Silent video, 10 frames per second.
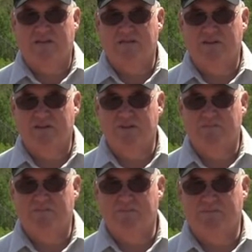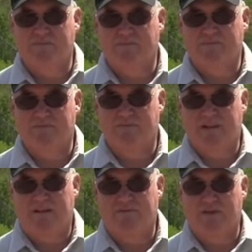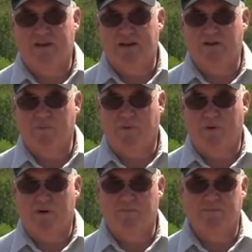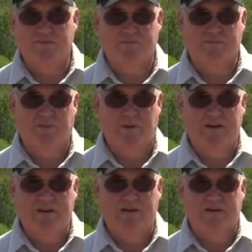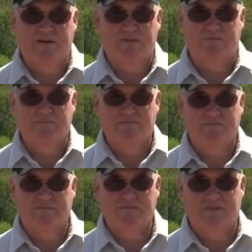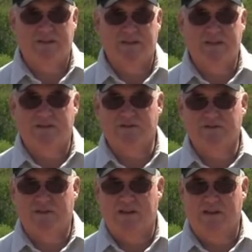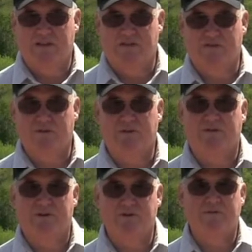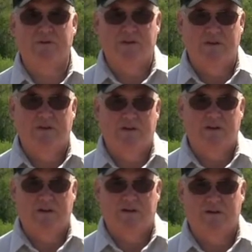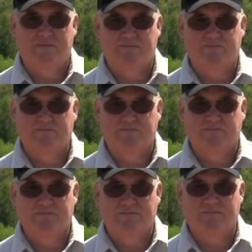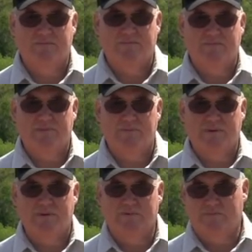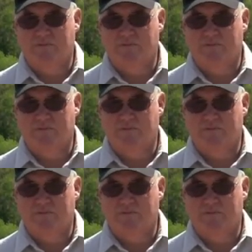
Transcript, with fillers: the I've not had no problems planting in and getting a stand in twin row, uh, but